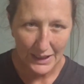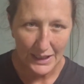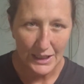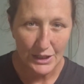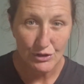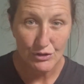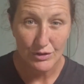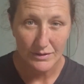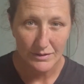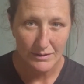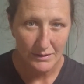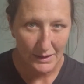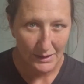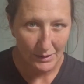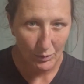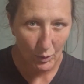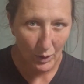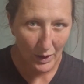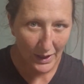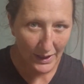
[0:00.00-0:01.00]

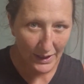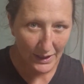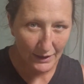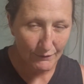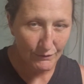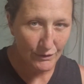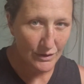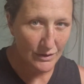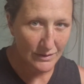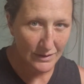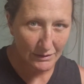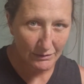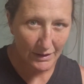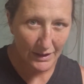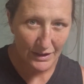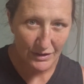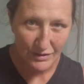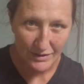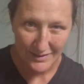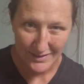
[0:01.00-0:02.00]
interesting way of using
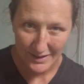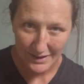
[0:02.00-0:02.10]
radishes